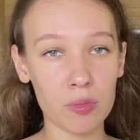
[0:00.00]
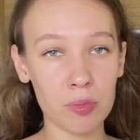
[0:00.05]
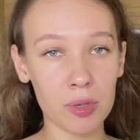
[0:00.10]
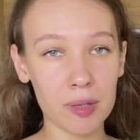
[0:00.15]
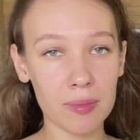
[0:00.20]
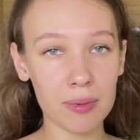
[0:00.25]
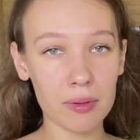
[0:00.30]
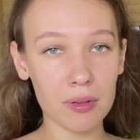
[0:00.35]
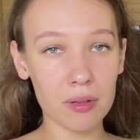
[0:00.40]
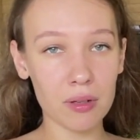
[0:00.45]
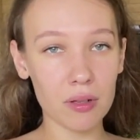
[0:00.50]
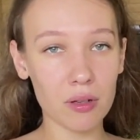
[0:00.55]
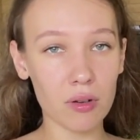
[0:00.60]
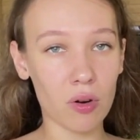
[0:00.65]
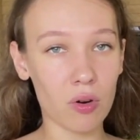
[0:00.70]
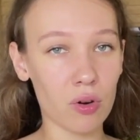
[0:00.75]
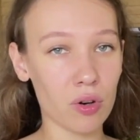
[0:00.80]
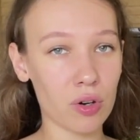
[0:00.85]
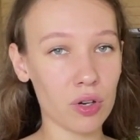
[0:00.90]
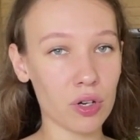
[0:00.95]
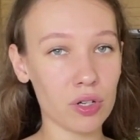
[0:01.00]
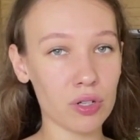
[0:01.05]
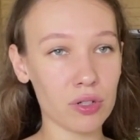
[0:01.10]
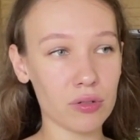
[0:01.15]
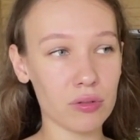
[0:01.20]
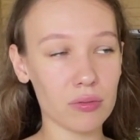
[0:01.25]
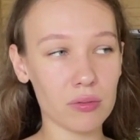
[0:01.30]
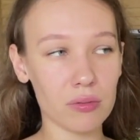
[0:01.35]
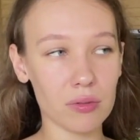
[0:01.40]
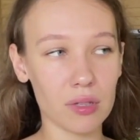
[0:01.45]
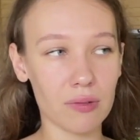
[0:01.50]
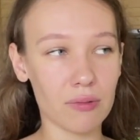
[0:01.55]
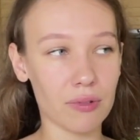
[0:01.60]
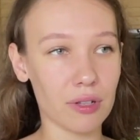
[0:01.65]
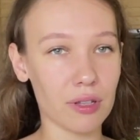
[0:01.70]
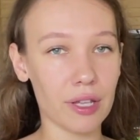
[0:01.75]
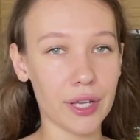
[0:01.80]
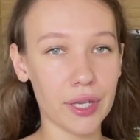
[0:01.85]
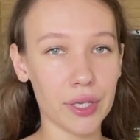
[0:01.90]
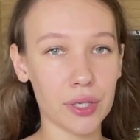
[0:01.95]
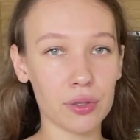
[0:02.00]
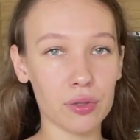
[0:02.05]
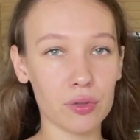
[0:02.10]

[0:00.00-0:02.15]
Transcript: people or they will like you.